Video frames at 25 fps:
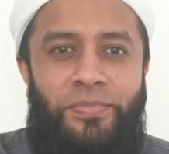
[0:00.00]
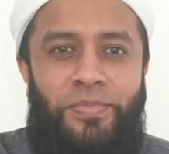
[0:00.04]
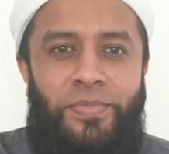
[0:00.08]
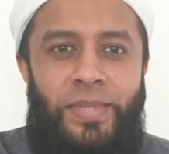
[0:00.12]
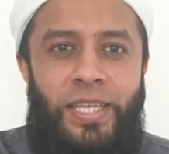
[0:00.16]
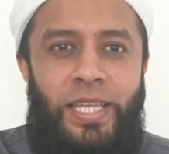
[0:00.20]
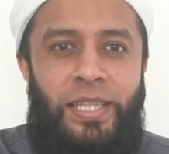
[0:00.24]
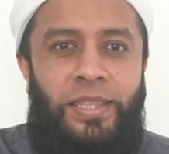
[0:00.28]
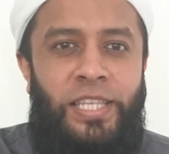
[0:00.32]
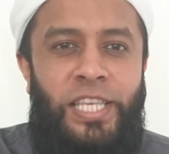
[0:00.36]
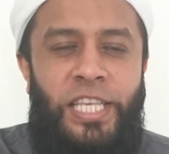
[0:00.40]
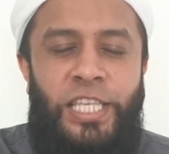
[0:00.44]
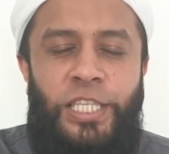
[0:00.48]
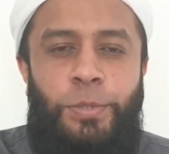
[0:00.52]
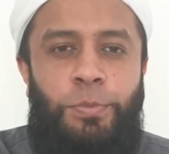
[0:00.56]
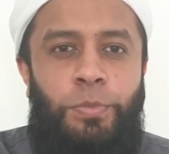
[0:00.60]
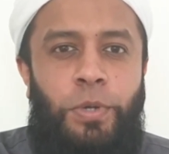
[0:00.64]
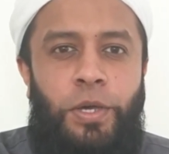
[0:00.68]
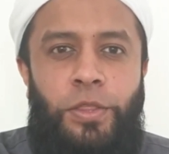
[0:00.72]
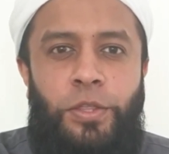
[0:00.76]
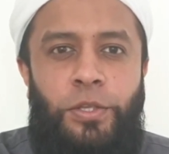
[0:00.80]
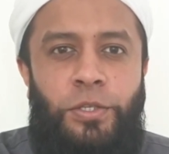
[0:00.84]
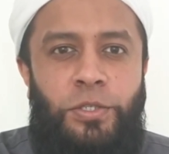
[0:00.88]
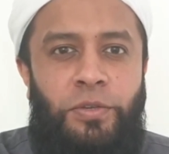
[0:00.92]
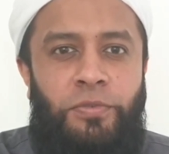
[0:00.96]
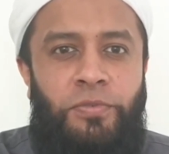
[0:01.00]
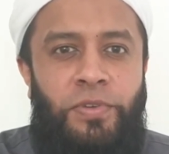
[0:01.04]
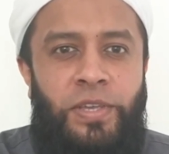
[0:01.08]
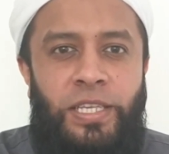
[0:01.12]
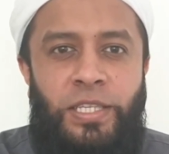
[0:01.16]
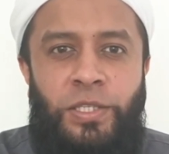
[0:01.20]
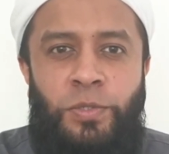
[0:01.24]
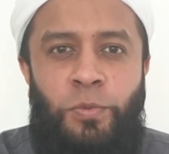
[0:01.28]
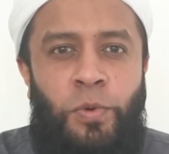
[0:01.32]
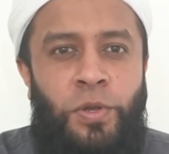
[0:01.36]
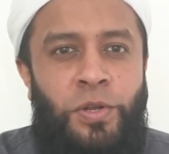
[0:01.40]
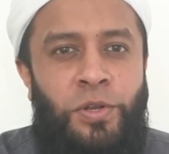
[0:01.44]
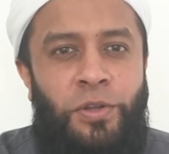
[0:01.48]
That these brothers of
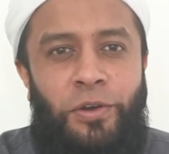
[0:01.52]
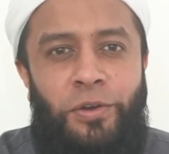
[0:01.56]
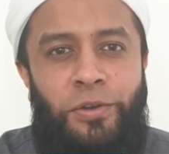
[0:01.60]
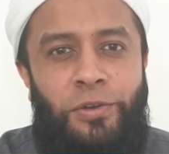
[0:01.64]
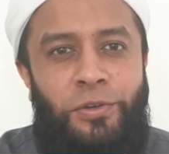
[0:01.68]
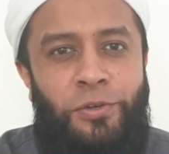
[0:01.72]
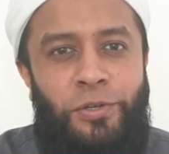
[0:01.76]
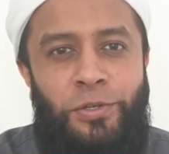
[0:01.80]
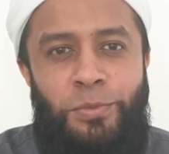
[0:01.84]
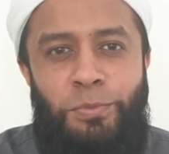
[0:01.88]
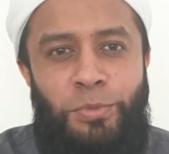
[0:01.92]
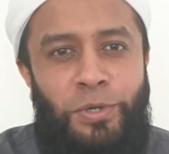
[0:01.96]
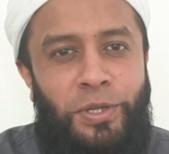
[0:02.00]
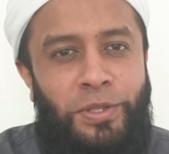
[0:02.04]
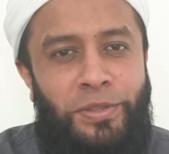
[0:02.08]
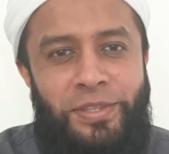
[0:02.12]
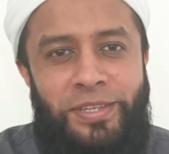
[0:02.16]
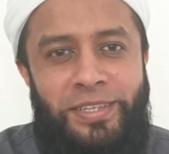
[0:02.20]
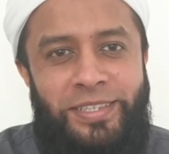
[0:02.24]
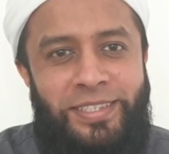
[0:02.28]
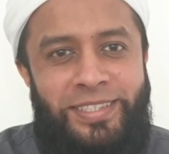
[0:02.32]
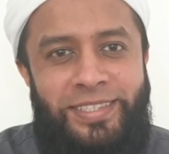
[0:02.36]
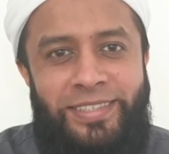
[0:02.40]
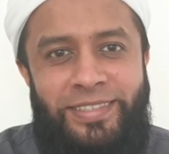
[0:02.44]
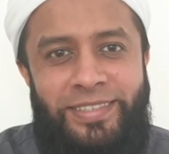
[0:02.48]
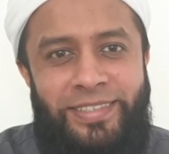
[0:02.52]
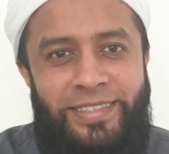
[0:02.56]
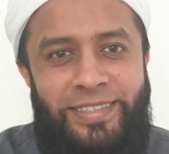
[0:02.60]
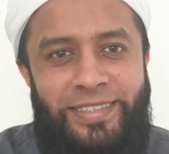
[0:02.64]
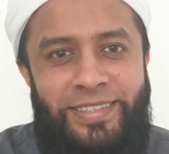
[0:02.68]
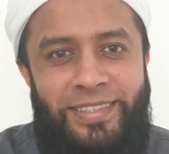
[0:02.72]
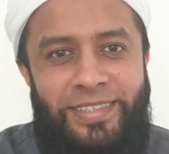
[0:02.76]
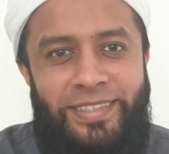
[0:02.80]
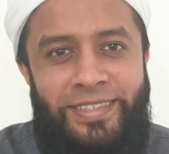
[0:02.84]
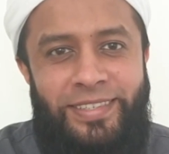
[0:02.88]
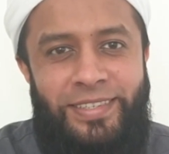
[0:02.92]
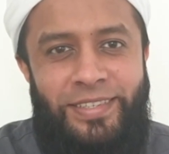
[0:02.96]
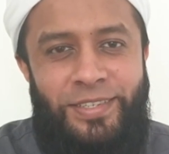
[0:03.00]
his were not good brothers.
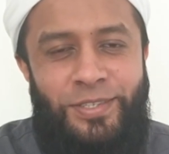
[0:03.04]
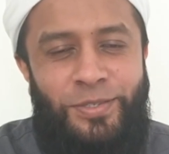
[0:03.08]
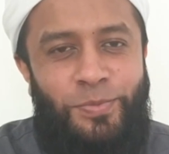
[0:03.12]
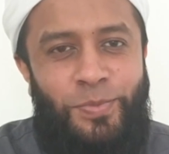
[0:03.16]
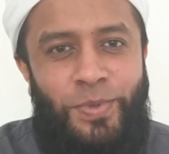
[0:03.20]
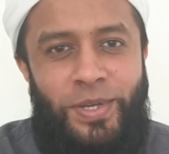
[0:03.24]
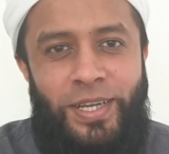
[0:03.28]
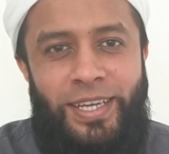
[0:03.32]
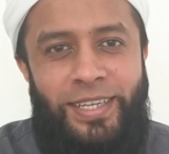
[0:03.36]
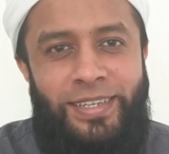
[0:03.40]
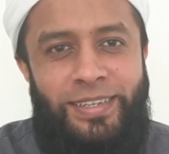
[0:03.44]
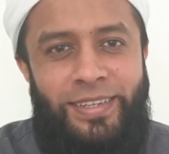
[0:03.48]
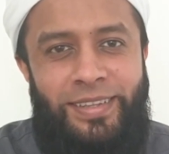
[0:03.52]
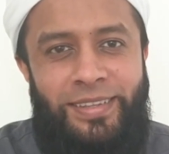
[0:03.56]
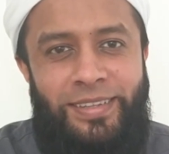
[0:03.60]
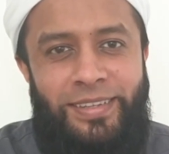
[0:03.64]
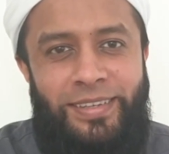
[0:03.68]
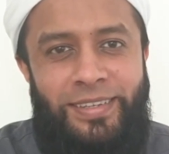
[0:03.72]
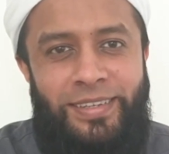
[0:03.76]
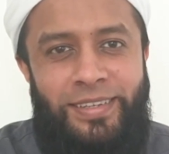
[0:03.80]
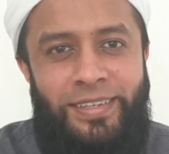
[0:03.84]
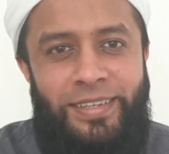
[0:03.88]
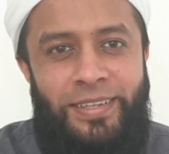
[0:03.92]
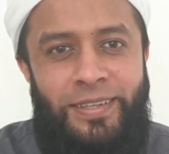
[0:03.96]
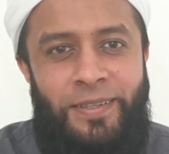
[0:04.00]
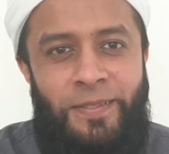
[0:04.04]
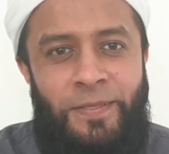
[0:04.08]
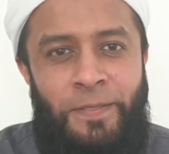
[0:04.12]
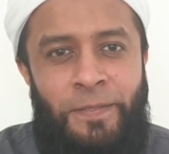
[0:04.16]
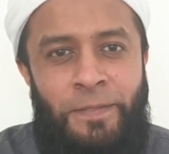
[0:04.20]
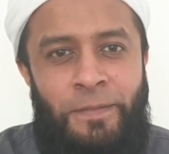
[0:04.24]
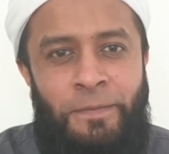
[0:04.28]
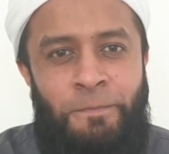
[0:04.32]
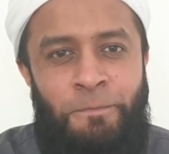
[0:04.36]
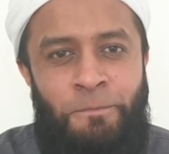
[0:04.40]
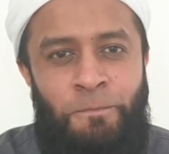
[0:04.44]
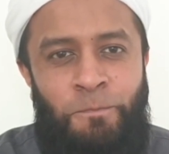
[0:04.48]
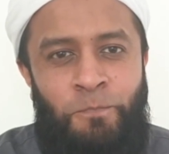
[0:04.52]
Subhanallah.
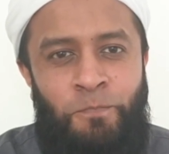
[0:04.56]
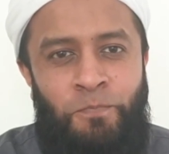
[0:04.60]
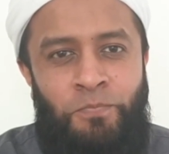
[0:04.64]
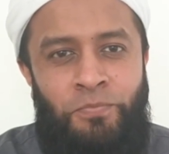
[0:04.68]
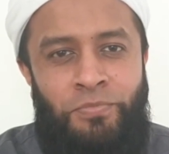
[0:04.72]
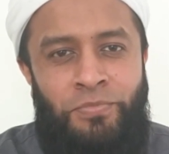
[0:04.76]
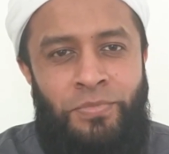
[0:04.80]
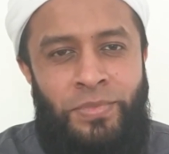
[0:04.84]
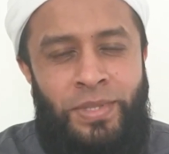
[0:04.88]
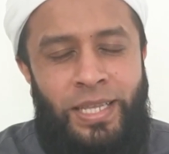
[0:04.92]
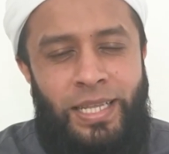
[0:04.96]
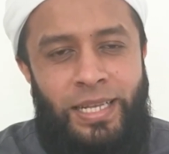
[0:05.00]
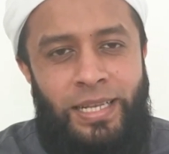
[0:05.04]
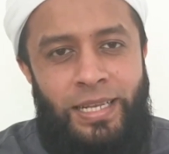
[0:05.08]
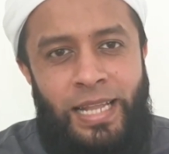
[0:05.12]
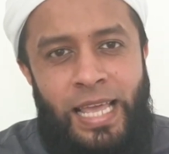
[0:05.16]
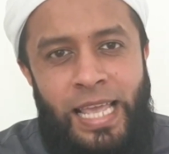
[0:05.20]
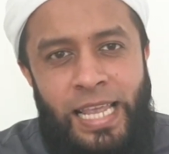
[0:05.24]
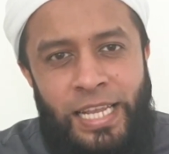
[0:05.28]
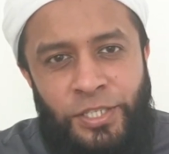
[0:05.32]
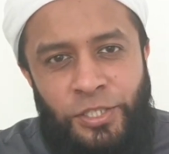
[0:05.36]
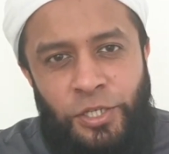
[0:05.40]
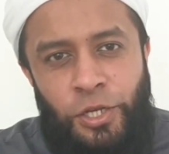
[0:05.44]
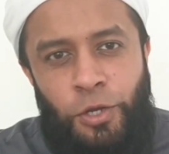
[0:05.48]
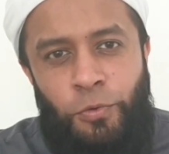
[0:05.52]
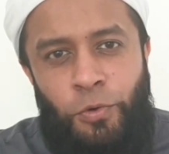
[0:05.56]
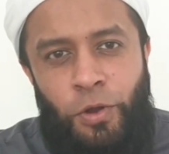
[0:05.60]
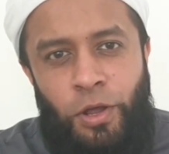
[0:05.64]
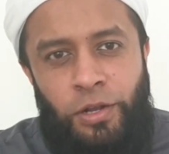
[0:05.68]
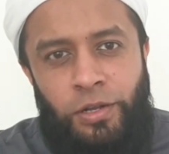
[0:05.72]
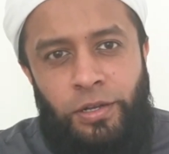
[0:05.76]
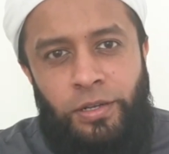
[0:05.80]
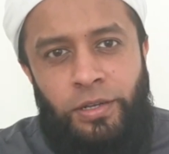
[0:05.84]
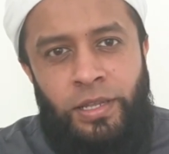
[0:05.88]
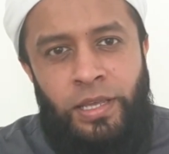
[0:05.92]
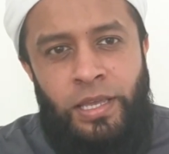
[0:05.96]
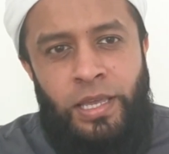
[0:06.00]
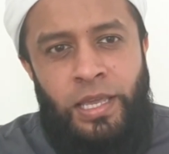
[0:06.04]
Later
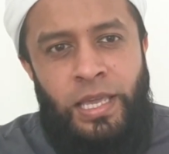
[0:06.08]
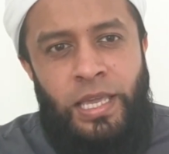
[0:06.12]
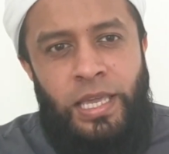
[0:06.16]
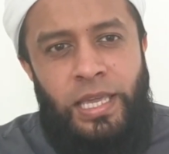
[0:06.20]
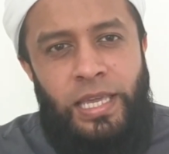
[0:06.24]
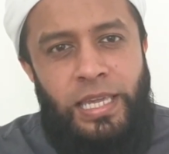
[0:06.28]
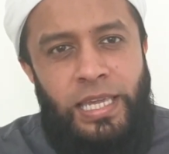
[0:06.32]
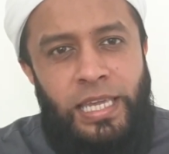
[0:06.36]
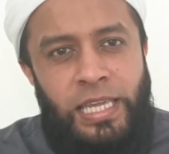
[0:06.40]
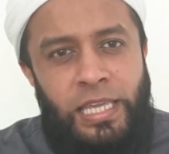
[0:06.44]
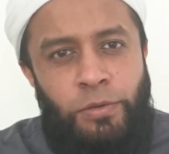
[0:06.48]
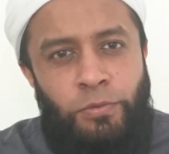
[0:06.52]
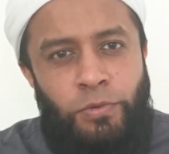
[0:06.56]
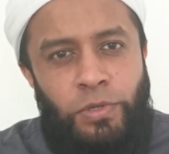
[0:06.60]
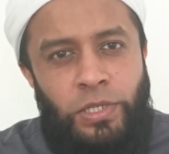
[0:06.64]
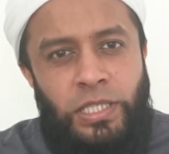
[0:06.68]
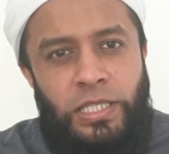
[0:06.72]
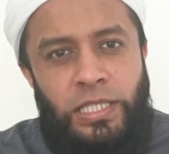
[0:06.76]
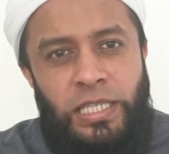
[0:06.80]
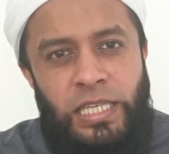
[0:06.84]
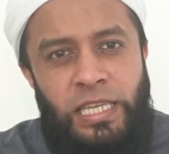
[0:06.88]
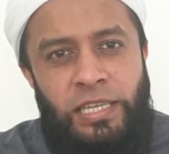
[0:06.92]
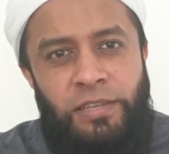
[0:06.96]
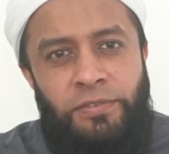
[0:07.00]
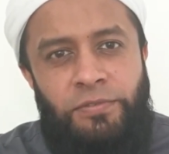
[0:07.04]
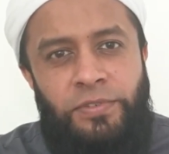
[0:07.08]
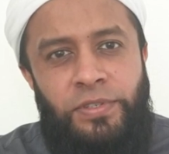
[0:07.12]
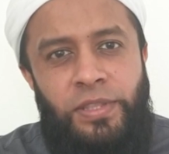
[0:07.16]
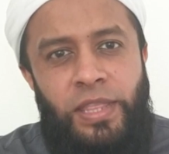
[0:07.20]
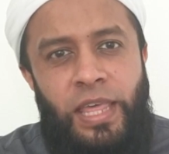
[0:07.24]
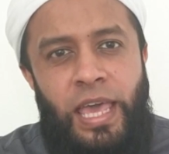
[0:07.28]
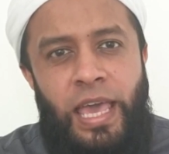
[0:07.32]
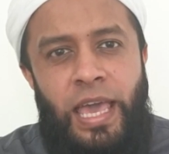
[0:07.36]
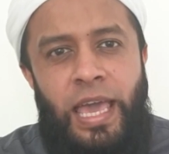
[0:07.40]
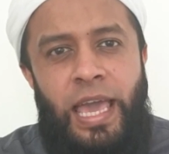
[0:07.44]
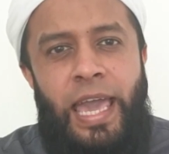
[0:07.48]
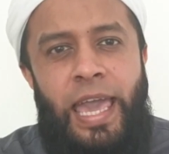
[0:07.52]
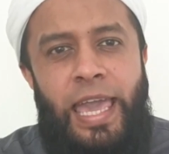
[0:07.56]
on, he received
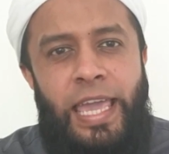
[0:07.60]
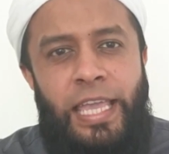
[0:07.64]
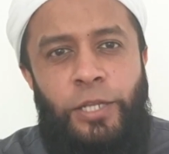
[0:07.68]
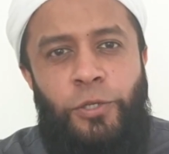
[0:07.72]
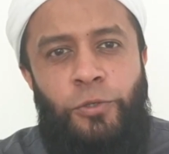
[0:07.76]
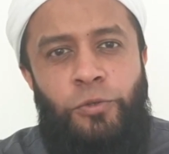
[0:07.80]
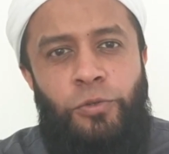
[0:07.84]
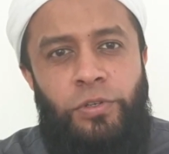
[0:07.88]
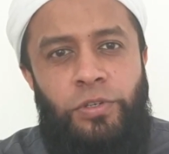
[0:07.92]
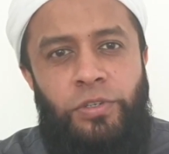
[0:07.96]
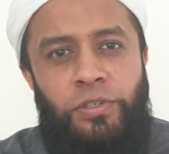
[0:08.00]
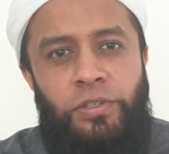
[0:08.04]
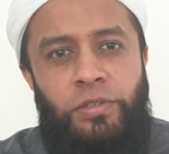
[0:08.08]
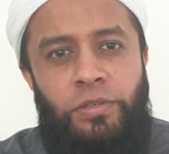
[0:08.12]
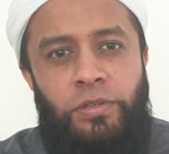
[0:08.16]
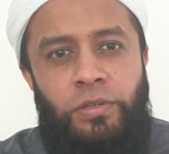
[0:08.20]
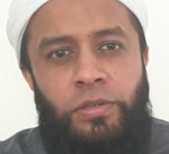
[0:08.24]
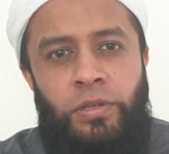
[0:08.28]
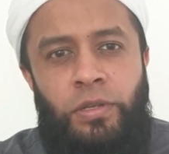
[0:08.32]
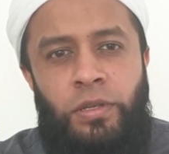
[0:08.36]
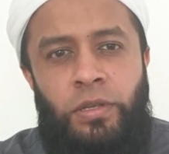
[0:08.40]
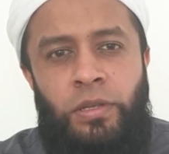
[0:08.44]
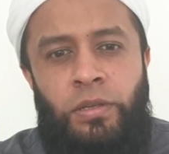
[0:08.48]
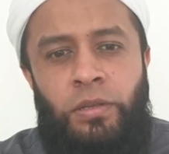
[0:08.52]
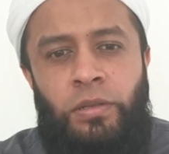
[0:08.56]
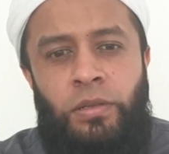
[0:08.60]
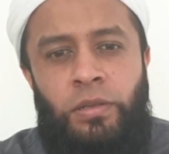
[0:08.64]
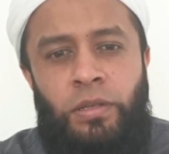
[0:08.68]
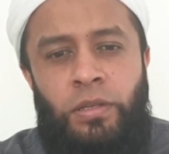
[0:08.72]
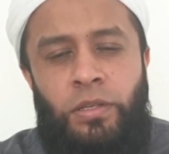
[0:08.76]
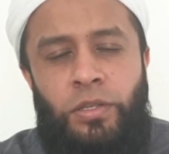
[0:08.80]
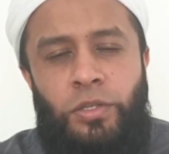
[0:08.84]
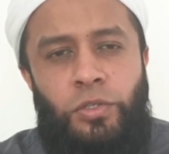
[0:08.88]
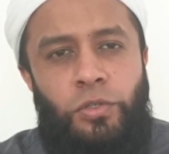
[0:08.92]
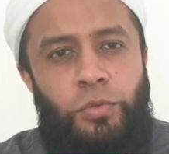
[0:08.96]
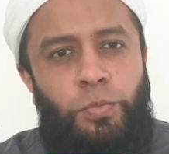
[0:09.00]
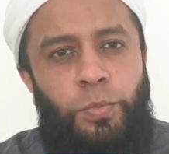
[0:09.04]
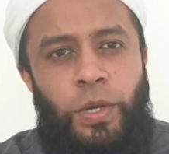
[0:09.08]
their hatred.
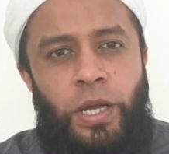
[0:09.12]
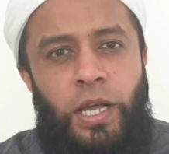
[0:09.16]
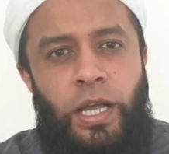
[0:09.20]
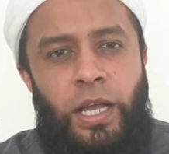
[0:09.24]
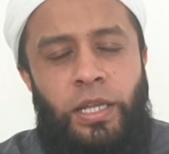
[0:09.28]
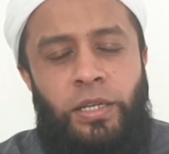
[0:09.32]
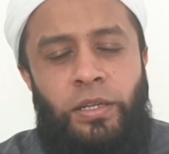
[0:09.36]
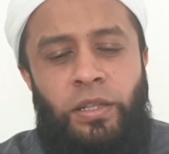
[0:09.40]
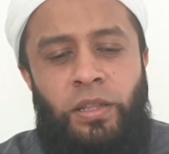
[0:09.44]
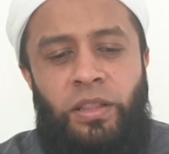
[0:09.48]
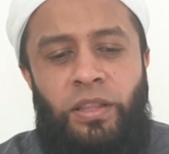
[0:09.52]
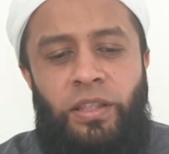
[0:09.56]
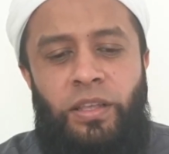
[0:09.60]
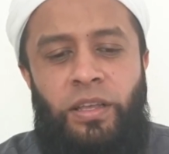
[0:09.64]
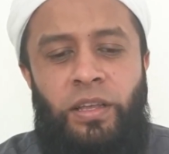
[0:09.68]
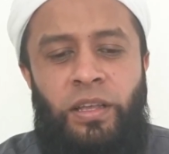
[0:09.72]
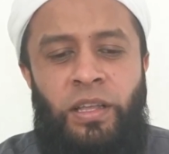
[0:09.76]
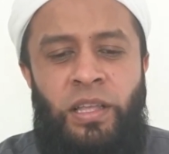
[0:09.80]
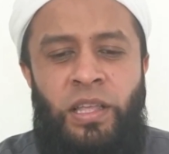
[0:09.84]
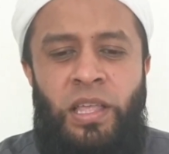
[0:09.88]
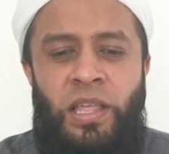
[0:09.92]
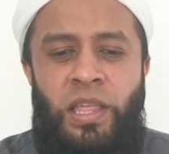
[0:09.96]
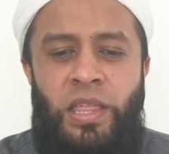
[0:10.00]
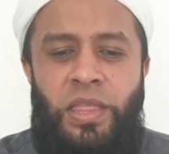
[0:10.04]
Subhanallah.